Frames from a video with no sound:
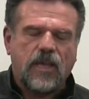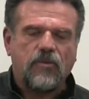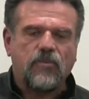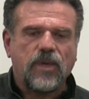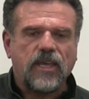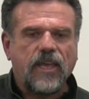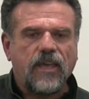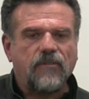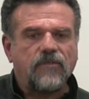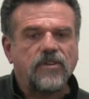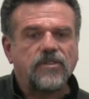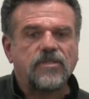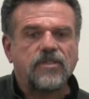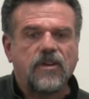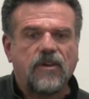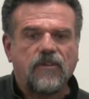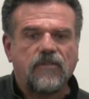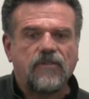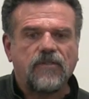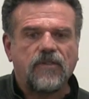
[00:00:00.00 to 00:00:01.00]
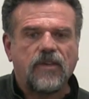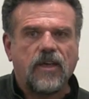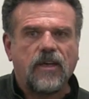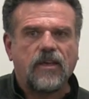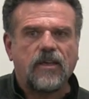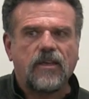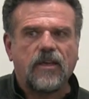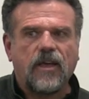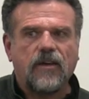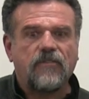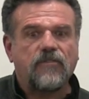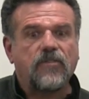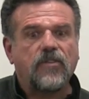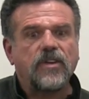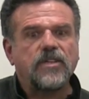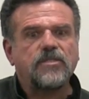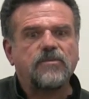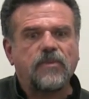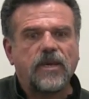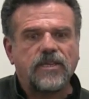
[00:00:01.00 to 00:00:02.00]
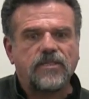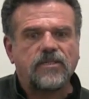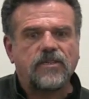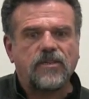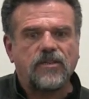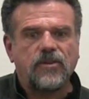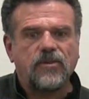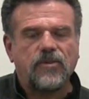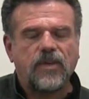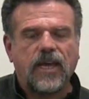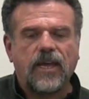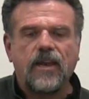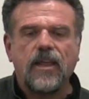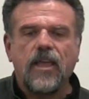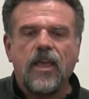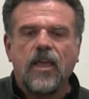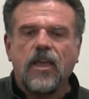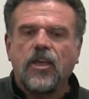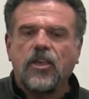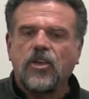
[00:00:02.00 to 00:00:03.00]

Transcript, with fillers: And we gave yourself a, a free space to do that.